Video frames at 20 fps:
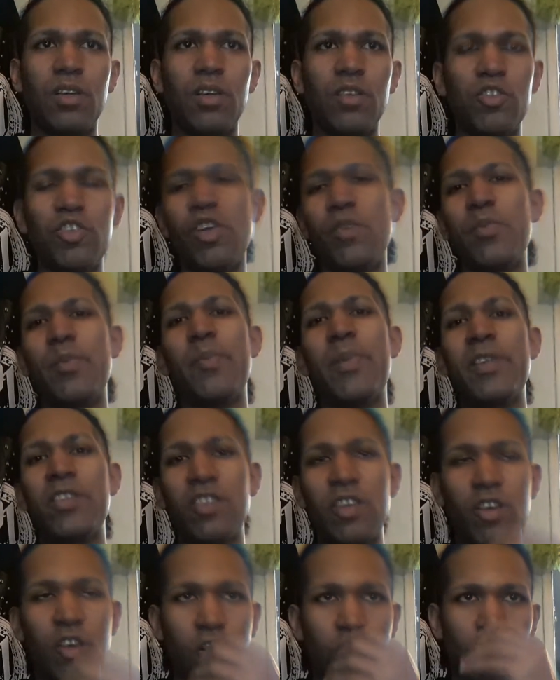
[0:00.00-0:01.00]
so yeah,
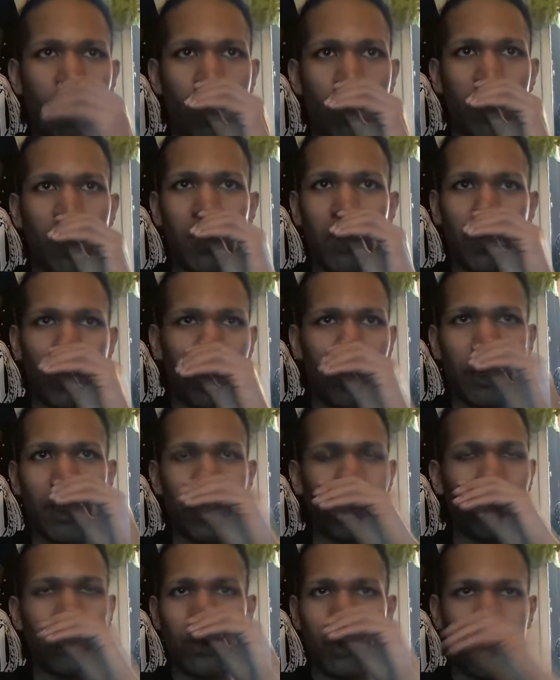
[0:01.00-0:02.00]
basically, uh, Carmella
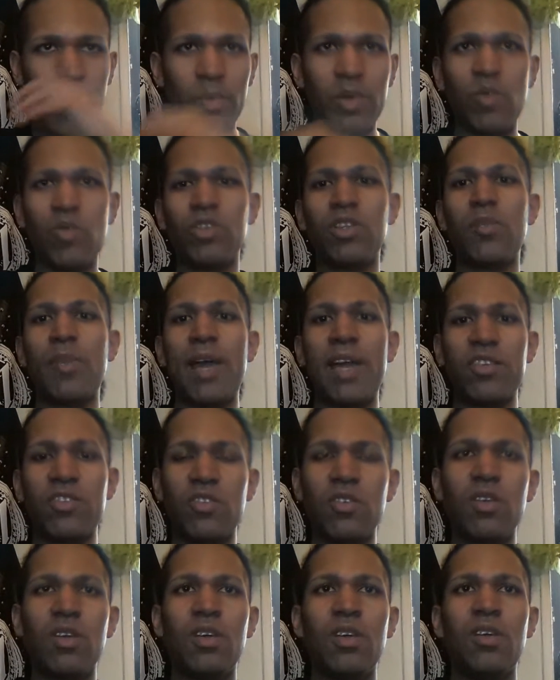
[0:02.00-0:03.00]
and Naomi won the
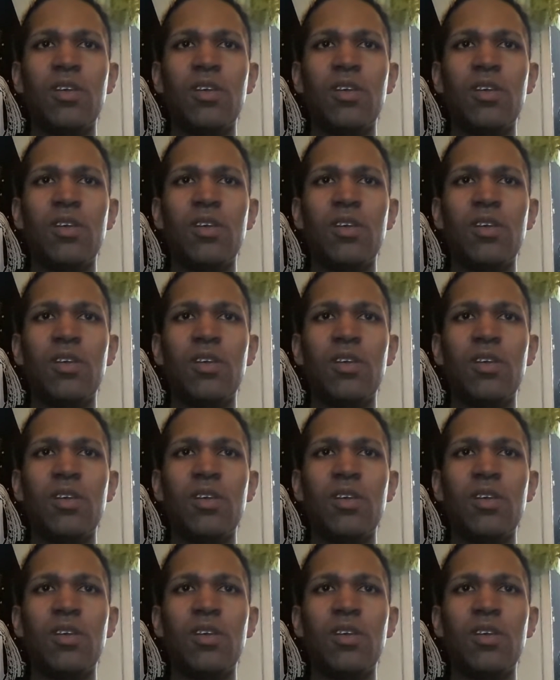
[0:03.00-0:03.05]
match.